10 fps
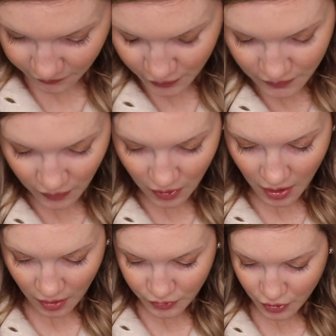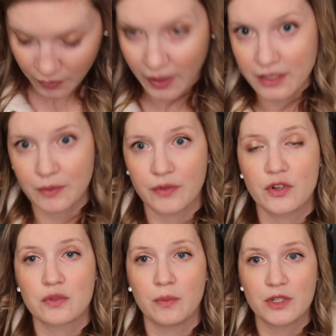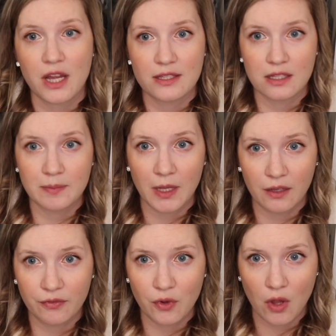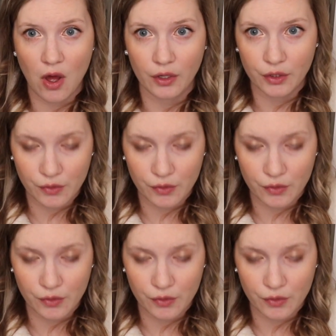First of all, I'll do what I did with the first one, which has this big full-on